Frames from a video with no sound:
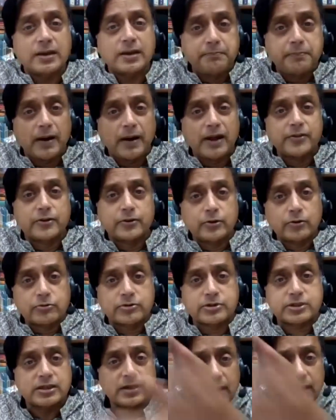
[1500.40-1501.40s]
up by the
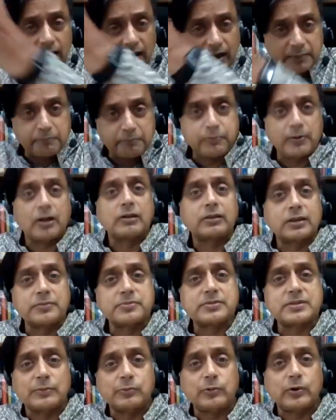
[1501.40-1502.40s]
roots and plonk them
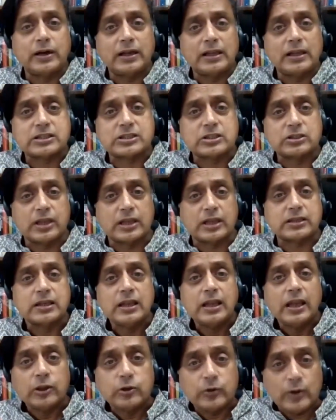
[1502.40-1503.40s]
somewhere else so that
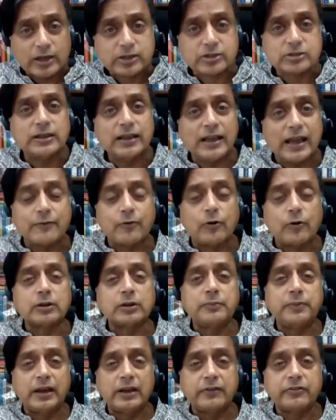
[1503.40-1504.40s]
you actually have all the
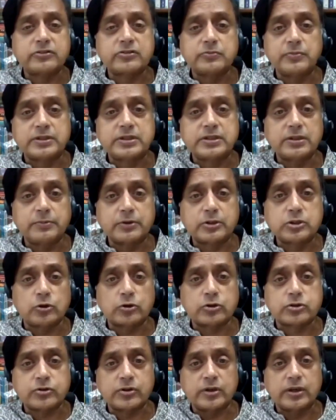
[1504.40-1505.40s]
benefits of mature
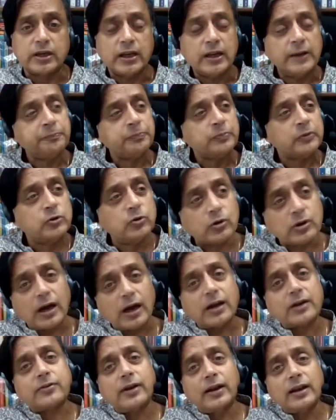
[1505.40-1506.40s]
tree. You
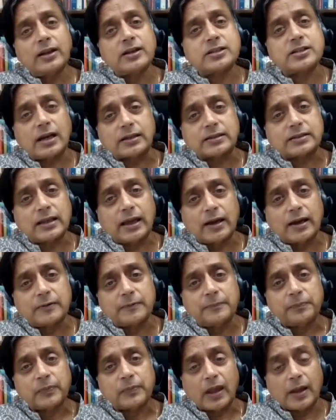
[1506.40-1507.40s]
can't really shut
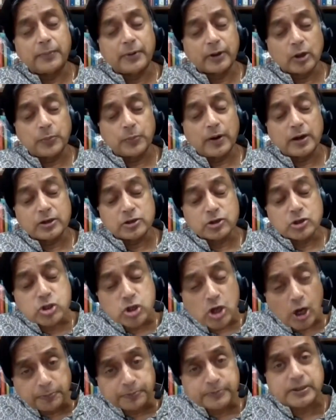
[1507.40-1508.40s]
down, I beg your pardon,
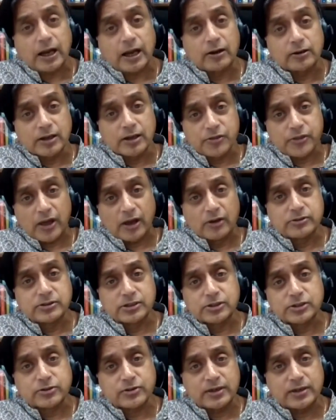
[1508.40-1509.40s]
chop down
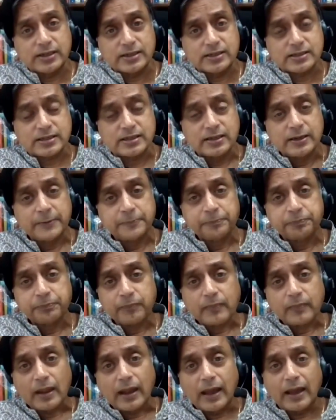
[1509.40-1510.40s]
1,000 trees
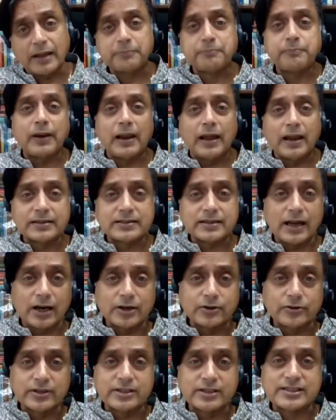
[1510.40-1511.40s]
and plant
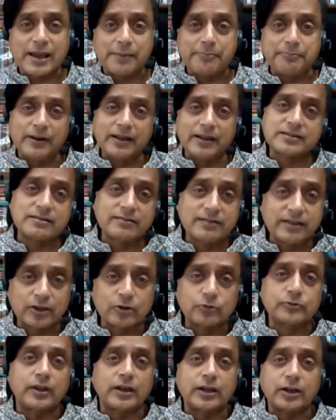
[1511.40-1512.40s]
100 saplings and think
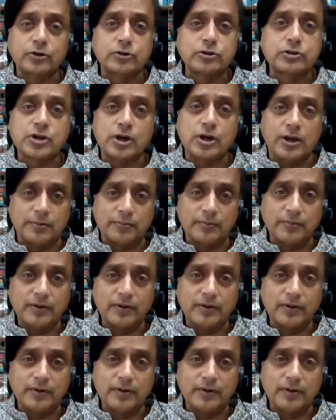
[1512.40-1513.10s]
you've done a good job.